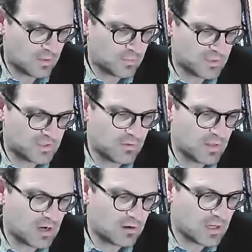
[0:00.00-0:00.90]
So
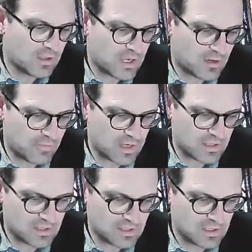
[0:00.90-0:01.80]
there he lay at
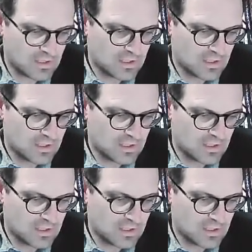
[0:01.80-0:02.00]
rest,